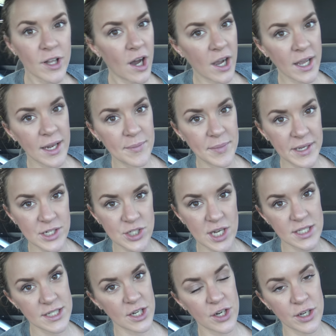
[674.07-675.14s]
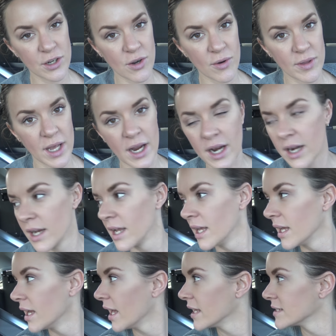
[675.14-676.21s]
vlog it. Me and Jesse are going to go there
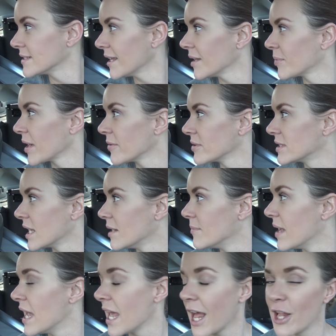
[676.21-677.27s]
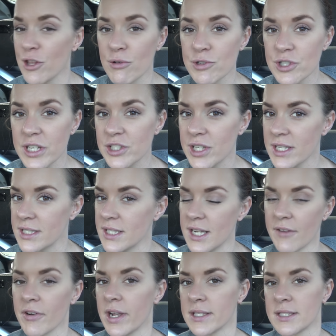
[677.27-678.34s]
and celebrate with them. And usually Jesse
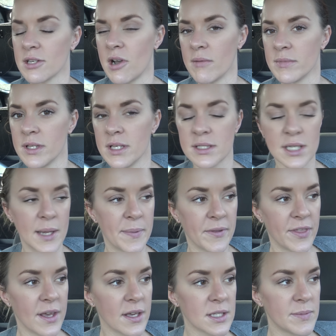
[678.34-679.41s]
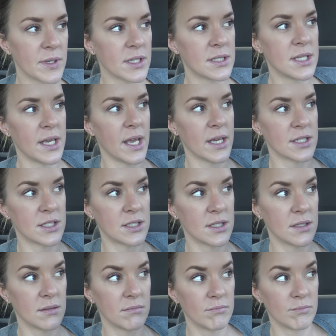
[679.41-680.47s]
never gets to come to these type of things because he has,
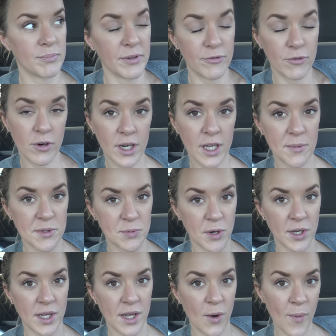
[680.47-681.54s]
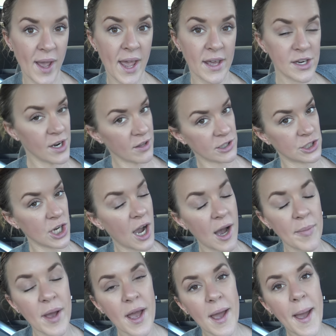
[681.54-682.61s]
before he was working away at another
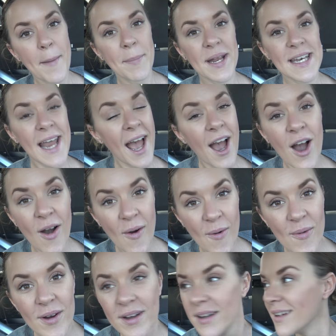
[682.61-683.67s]
job, but now